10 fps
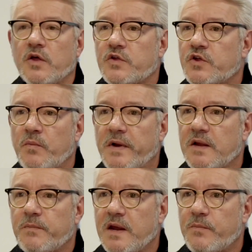so
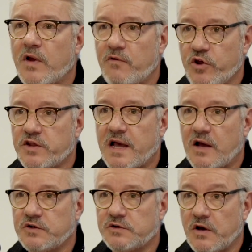many people have reached
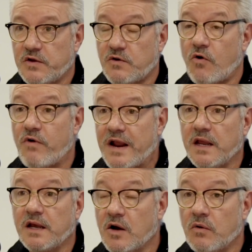out to us
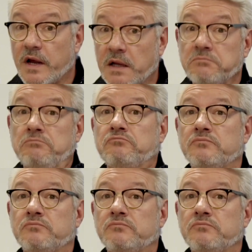already going,